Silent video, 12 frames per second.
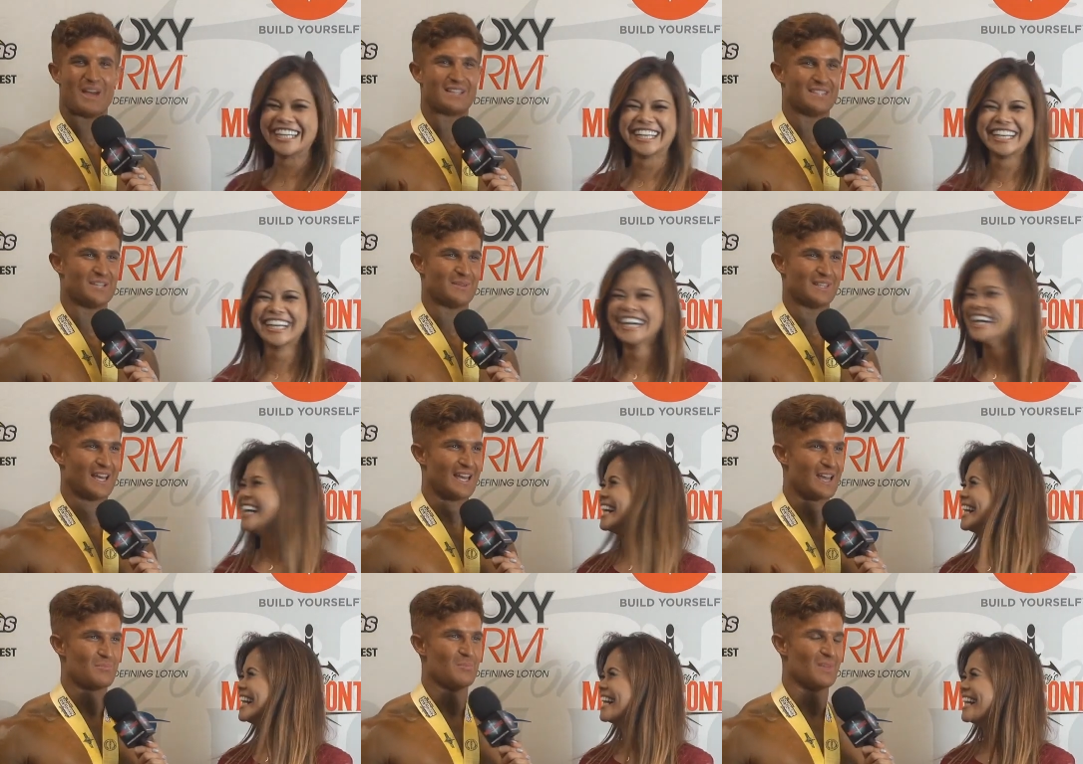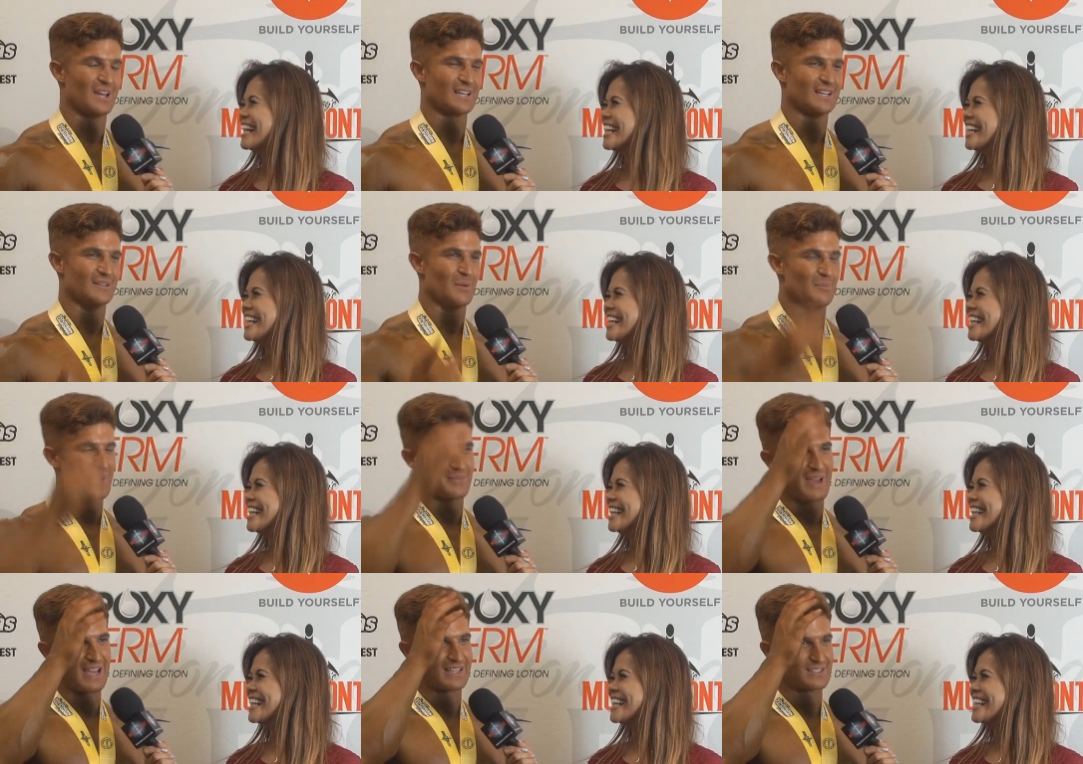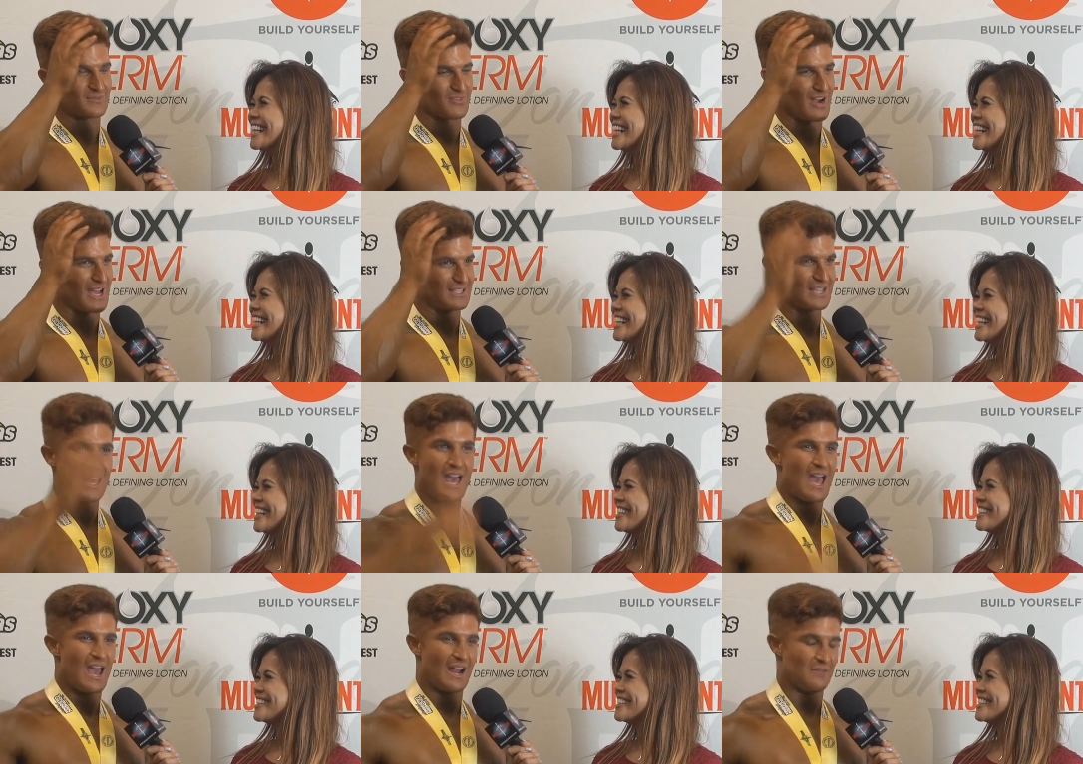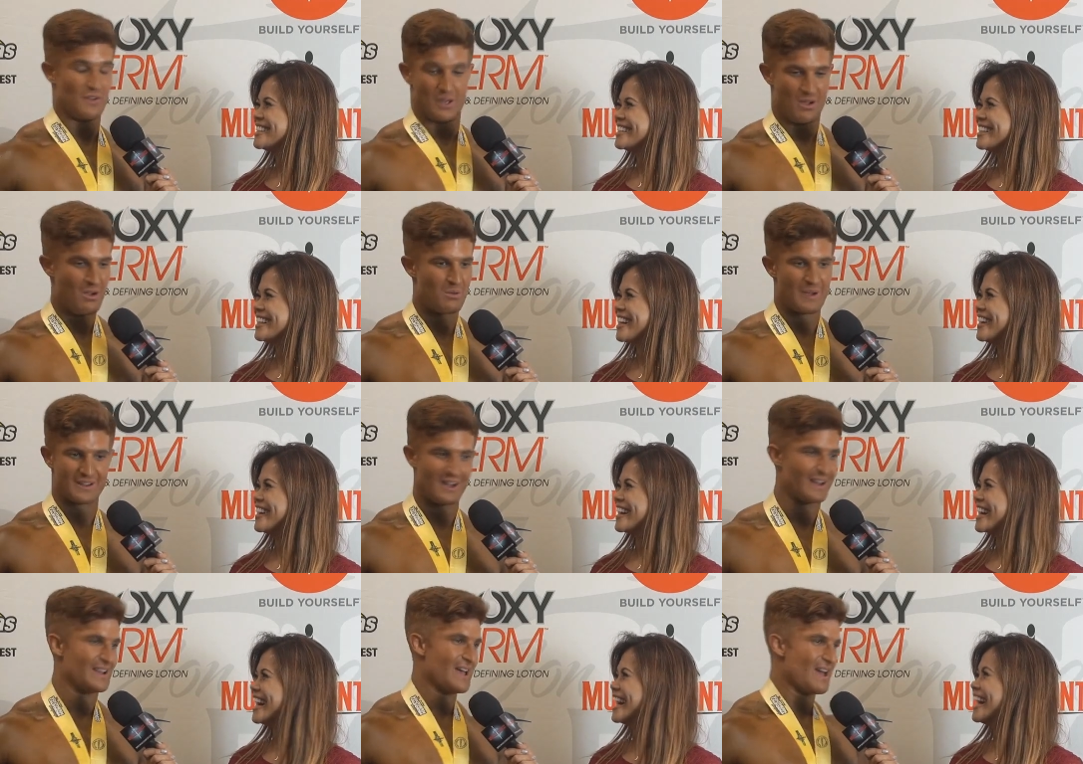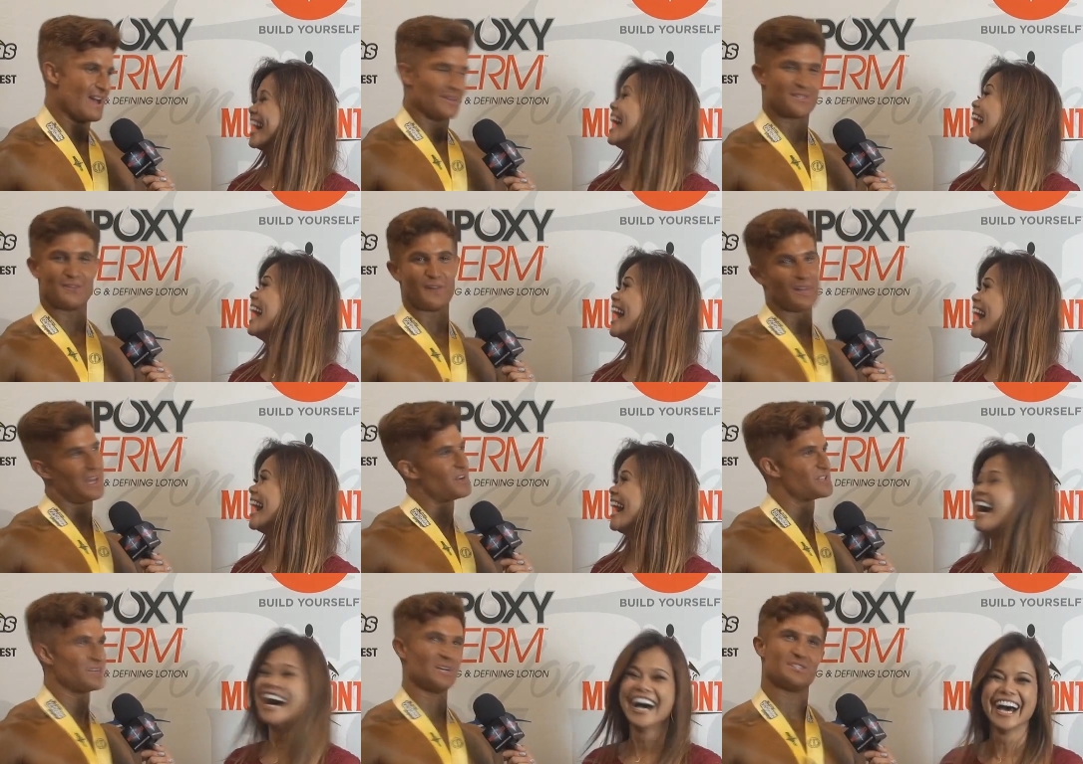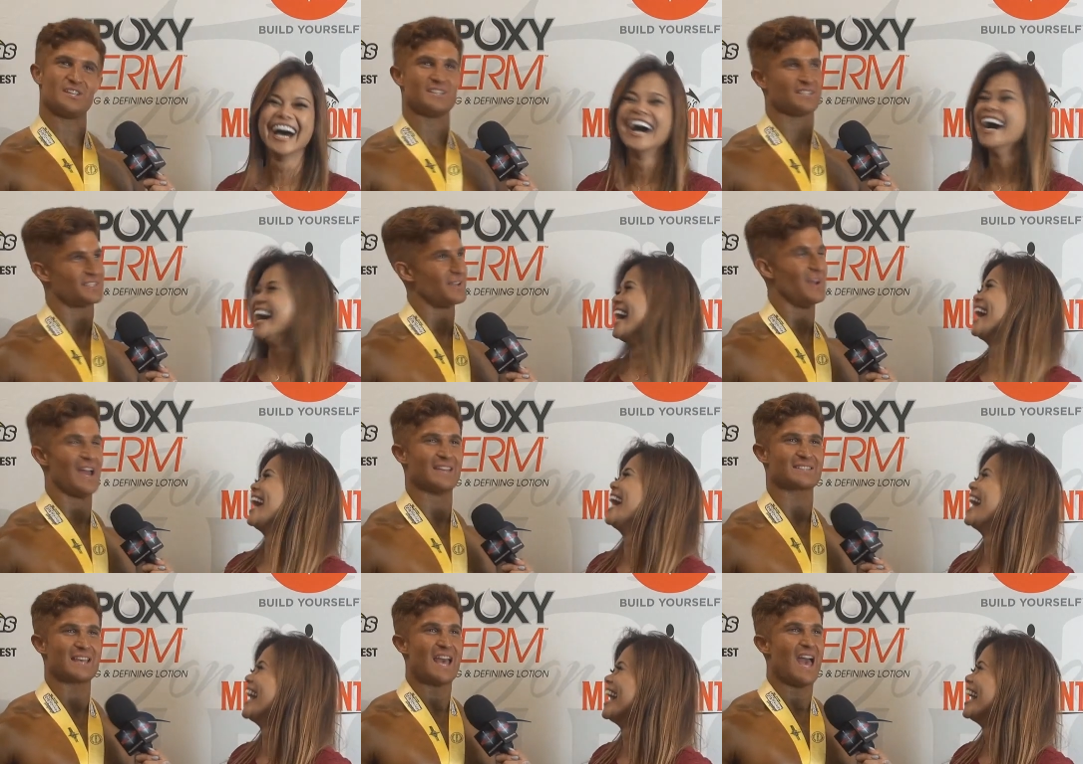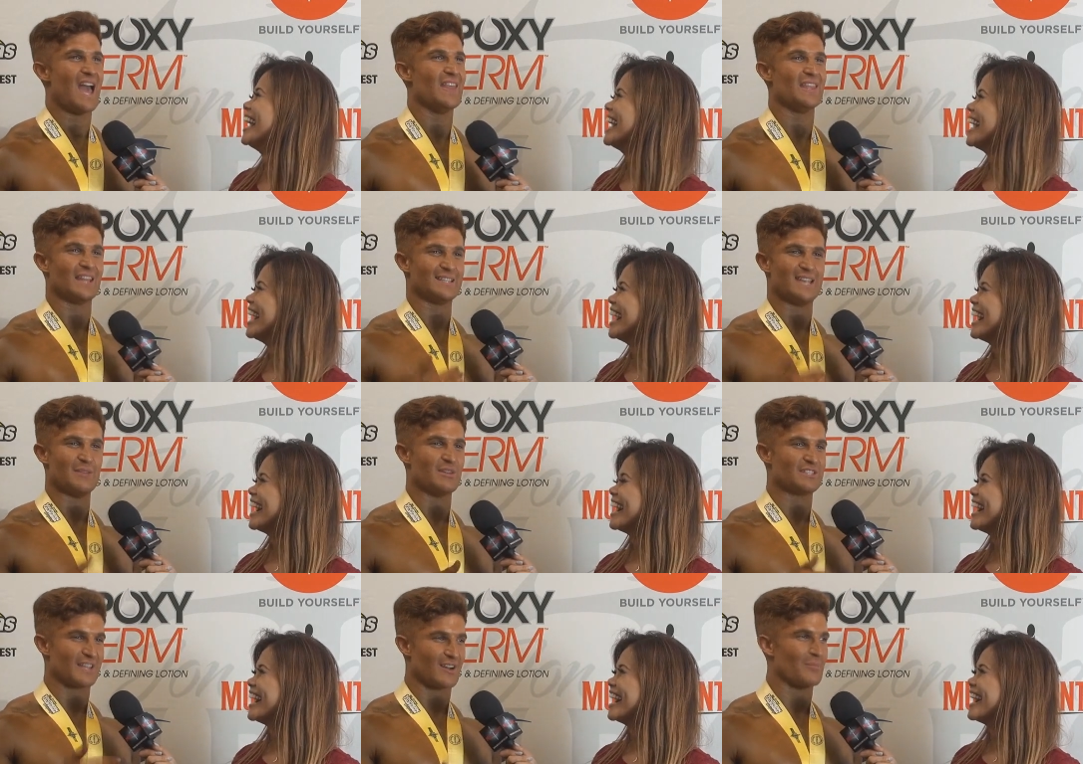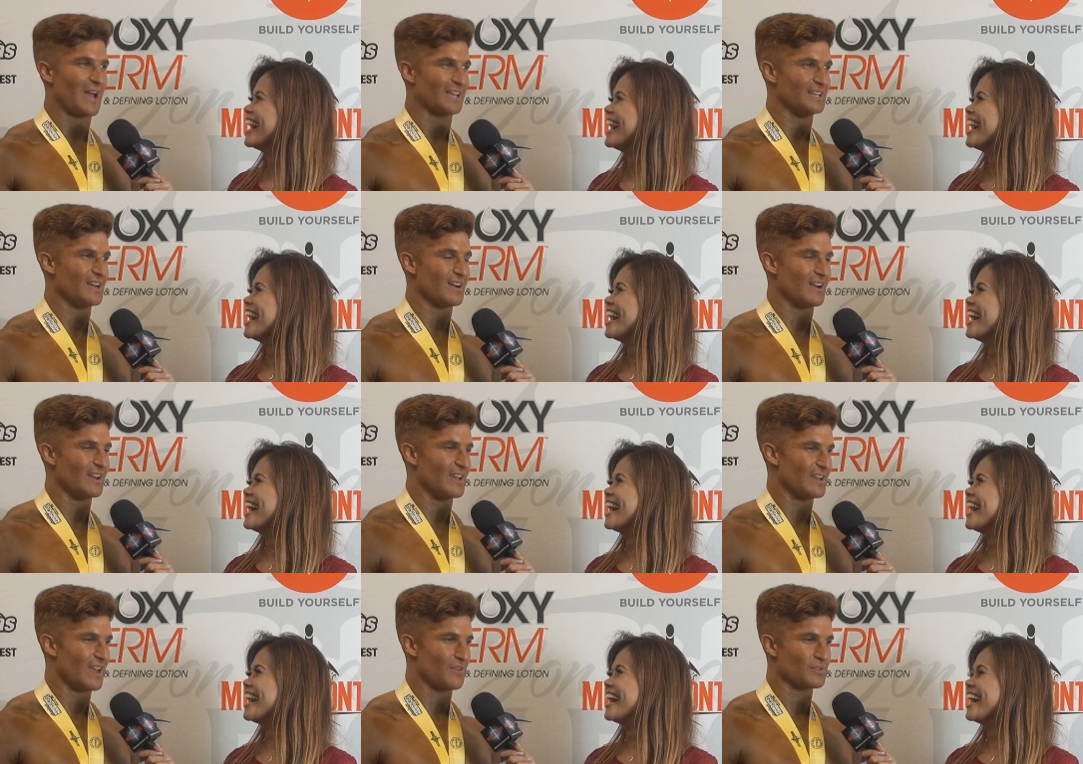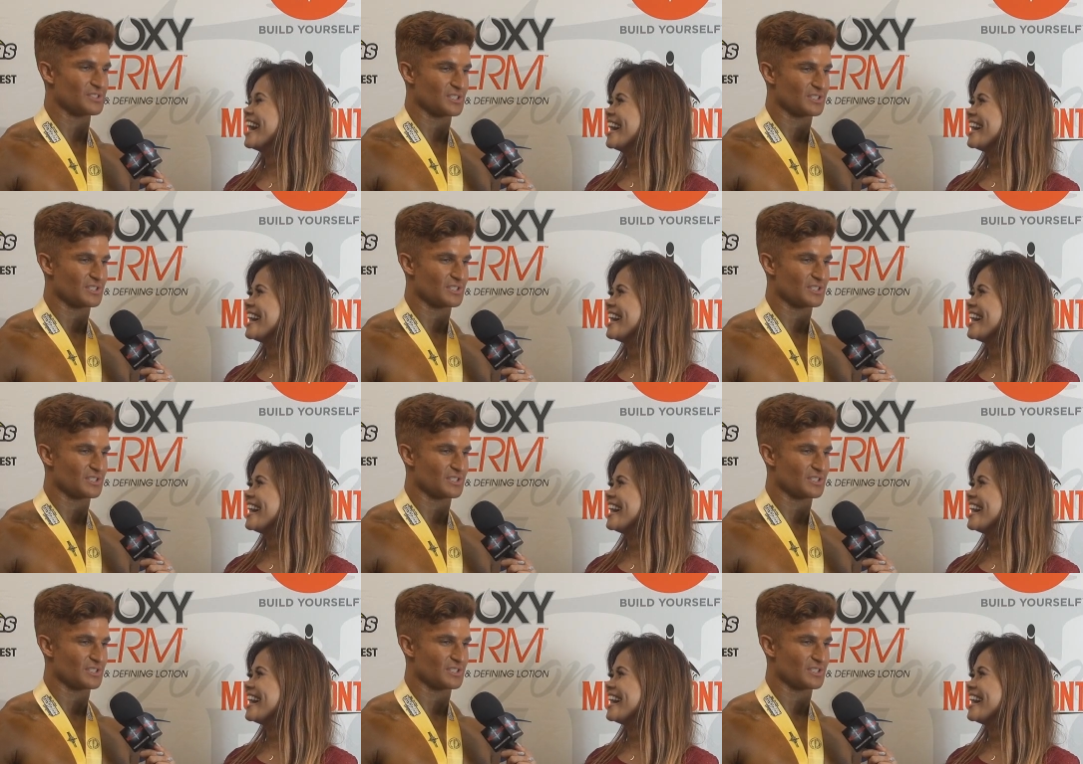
Speaker 1: in the backstage about that. I had like a, a Big Mac and some fries, and I thought, oh my god, so full of energy. Oh jeez, it's so nice. And then like 10 minutes later, I'm back in here, and then everyone's